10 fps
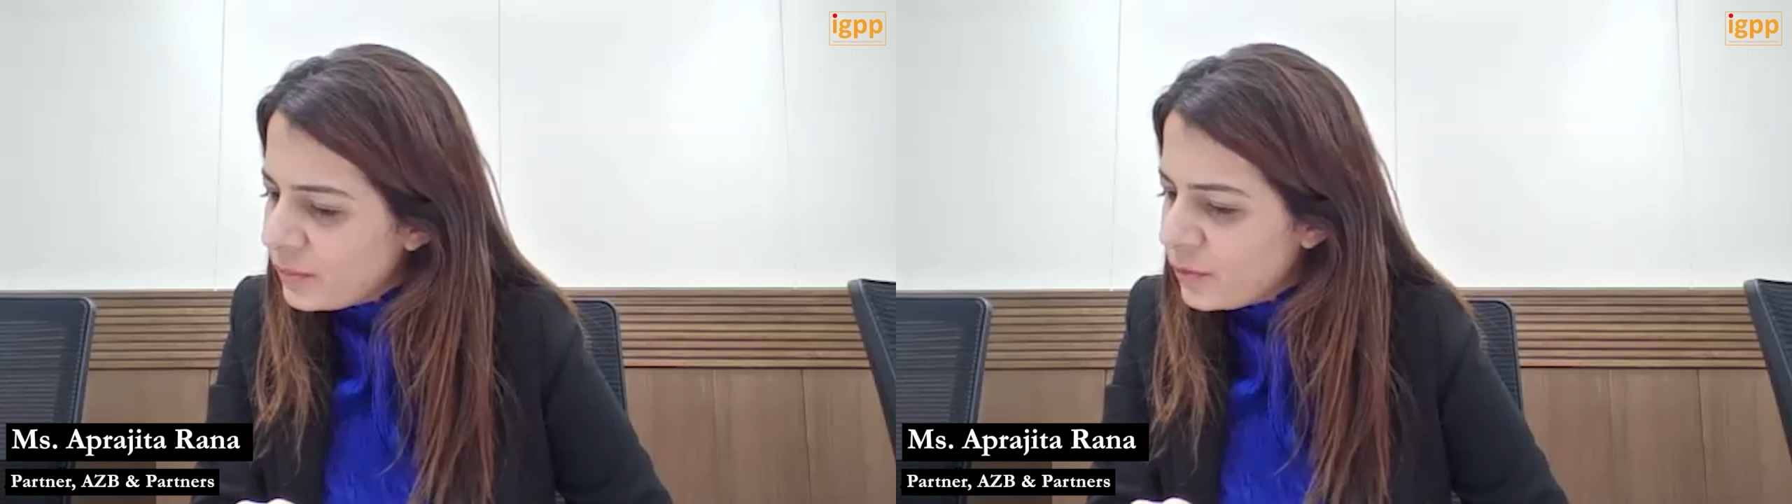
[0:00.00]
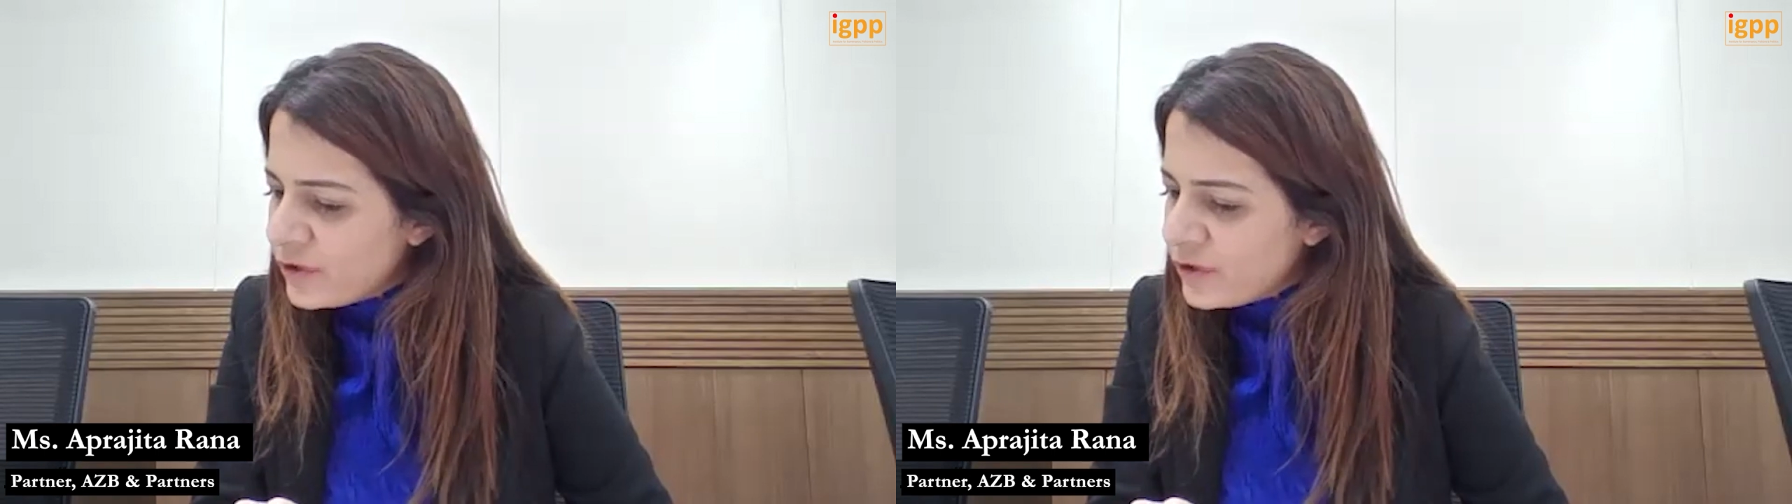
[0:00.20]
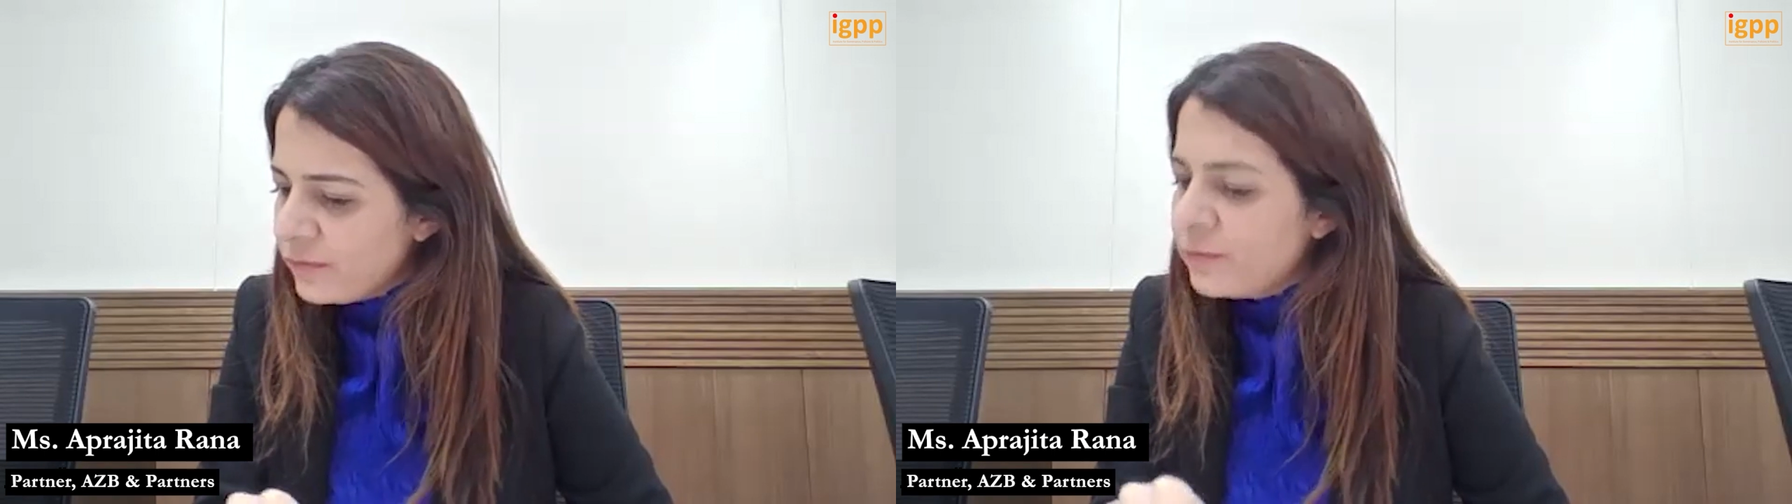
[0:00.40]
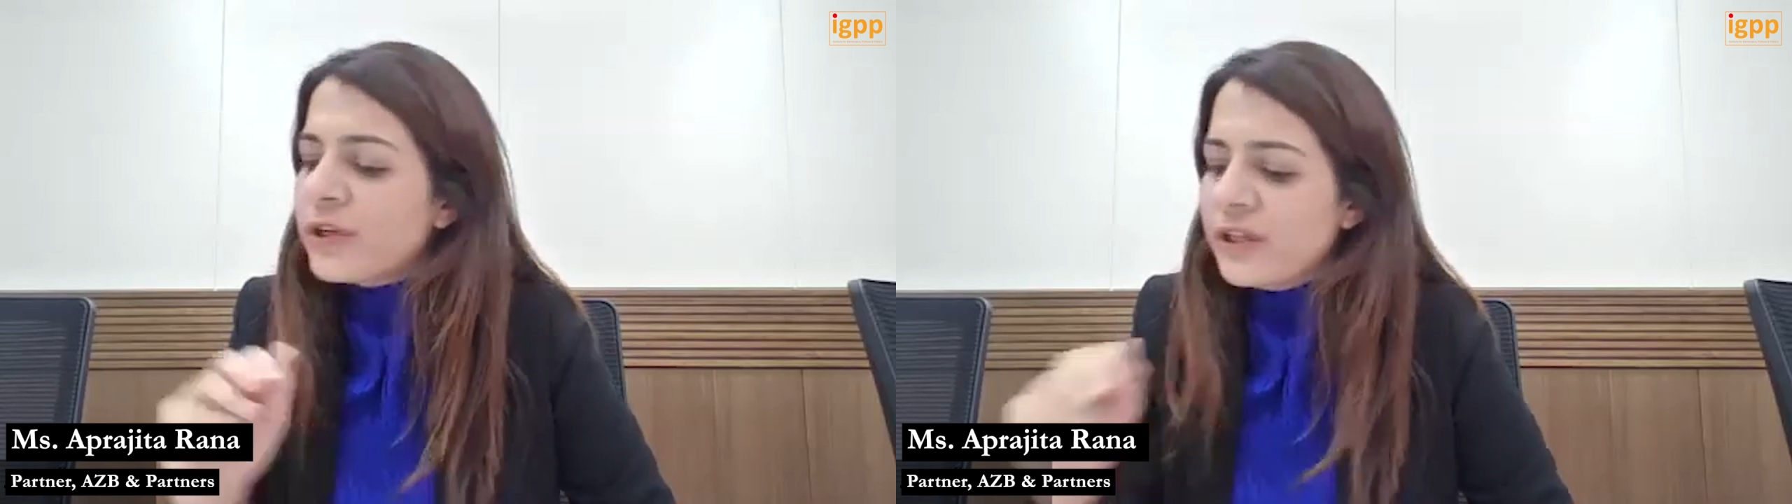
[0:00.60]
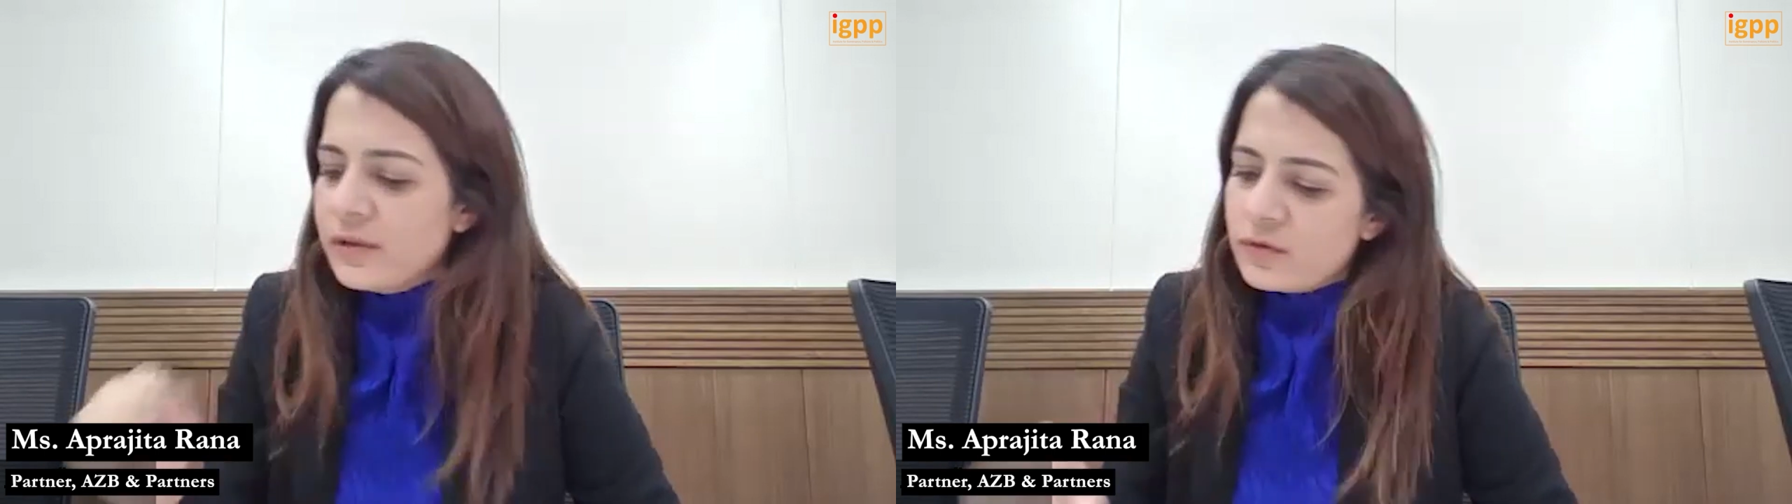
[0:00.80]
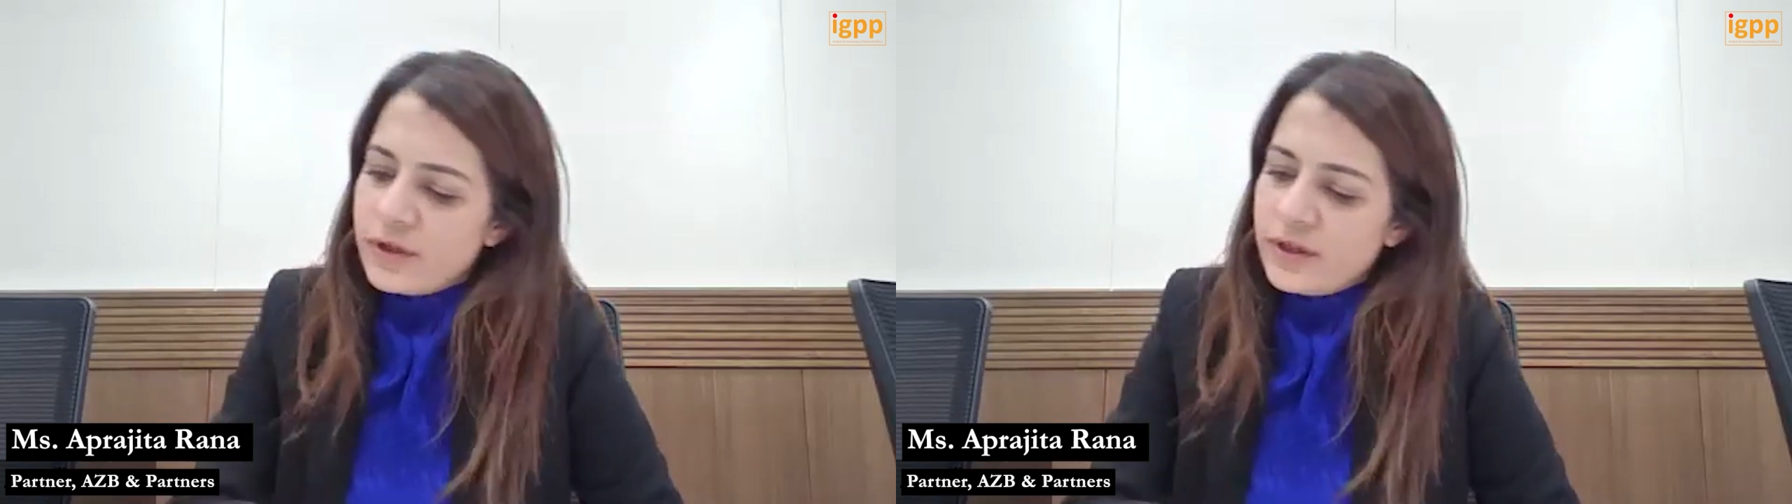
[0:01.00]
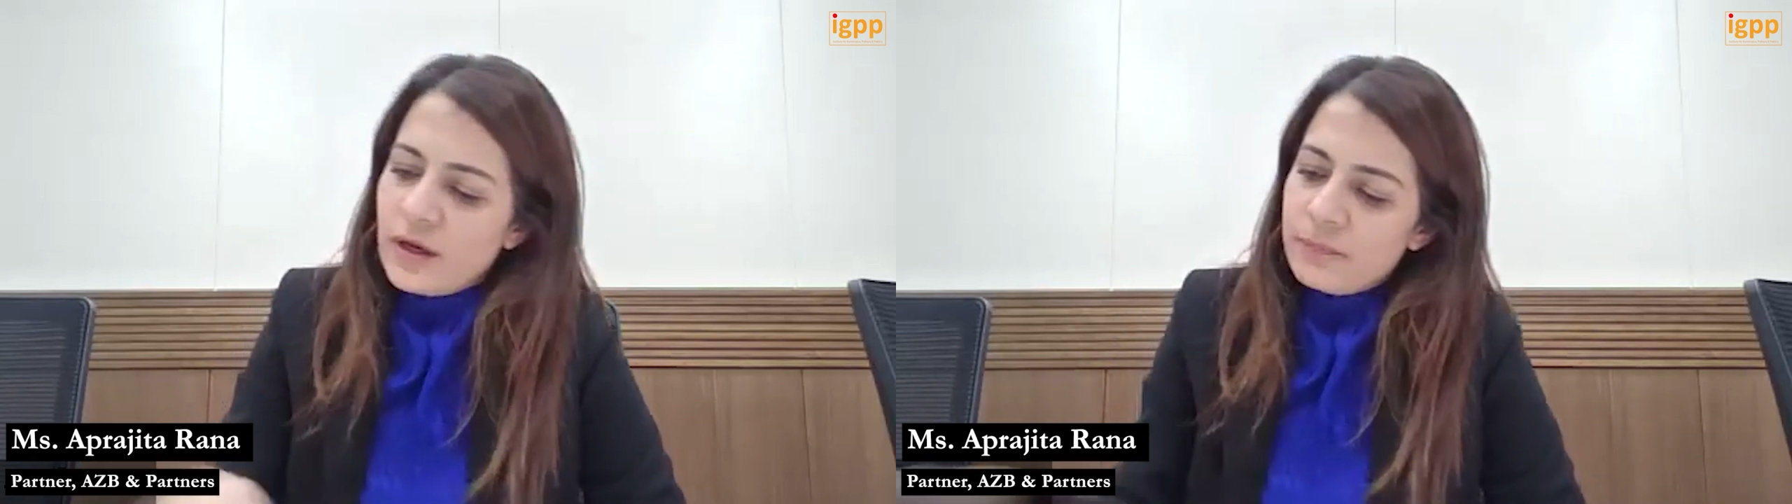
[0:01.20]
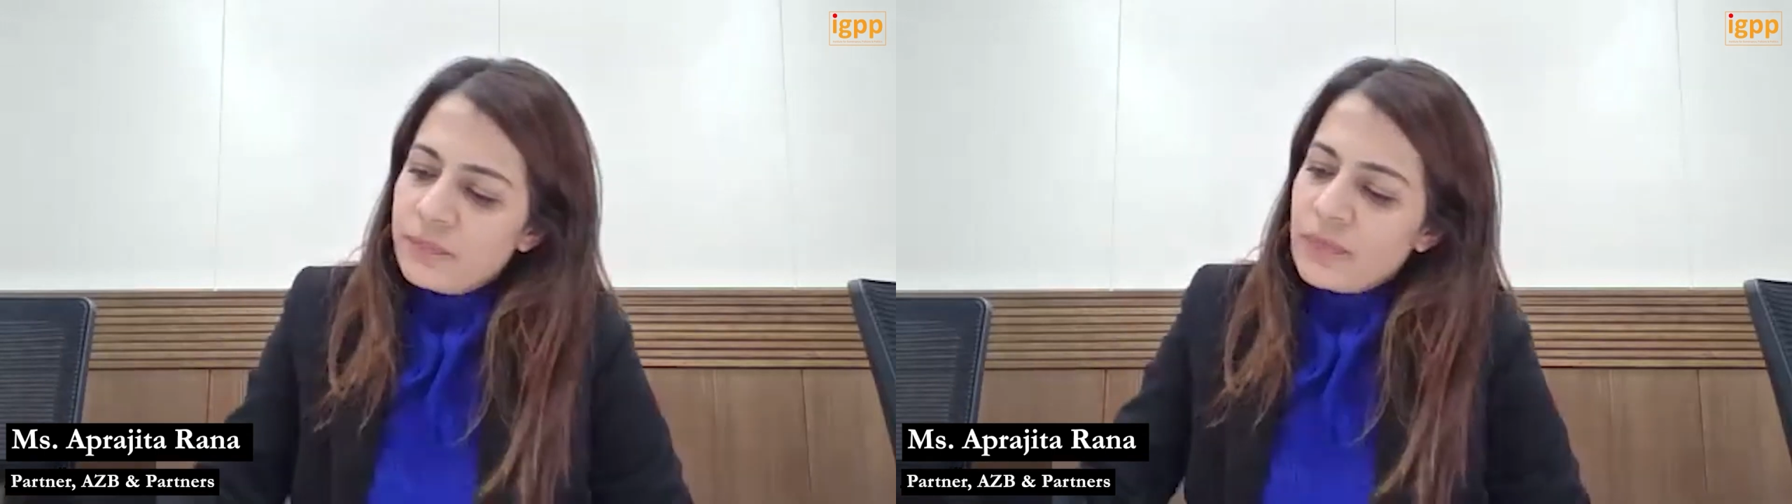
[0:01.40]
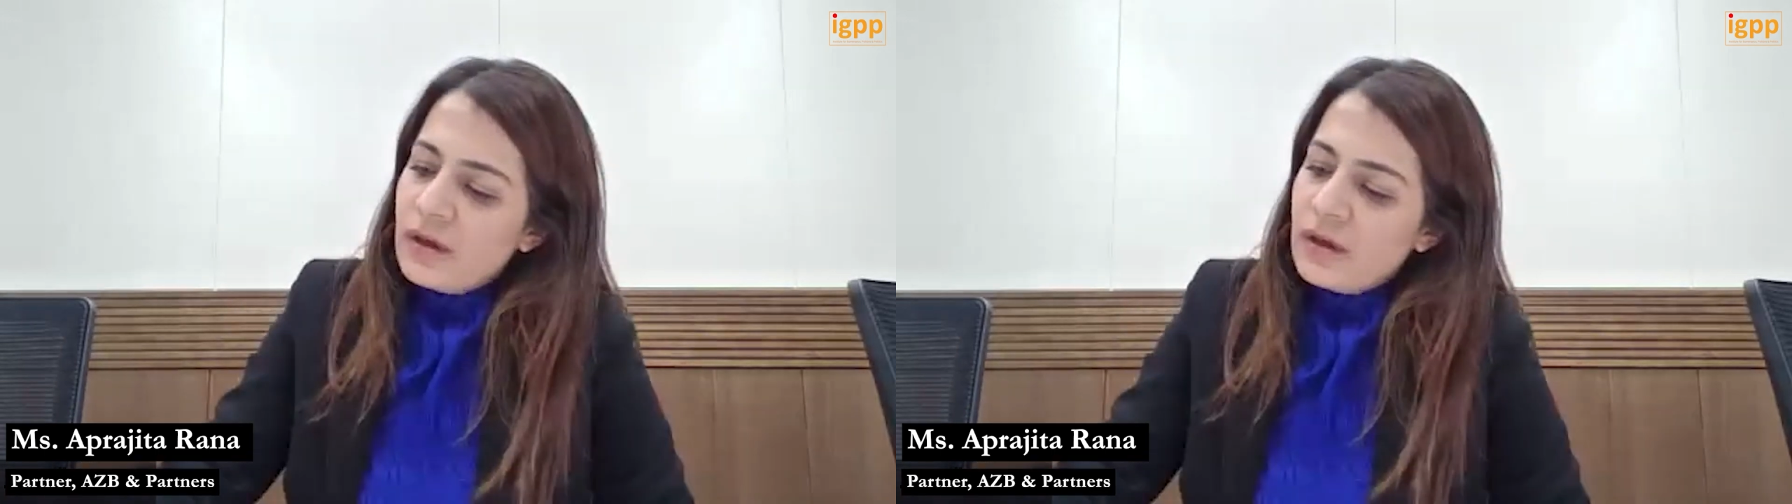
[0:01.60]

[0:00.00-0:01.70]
provision. 14, sorry, yeah.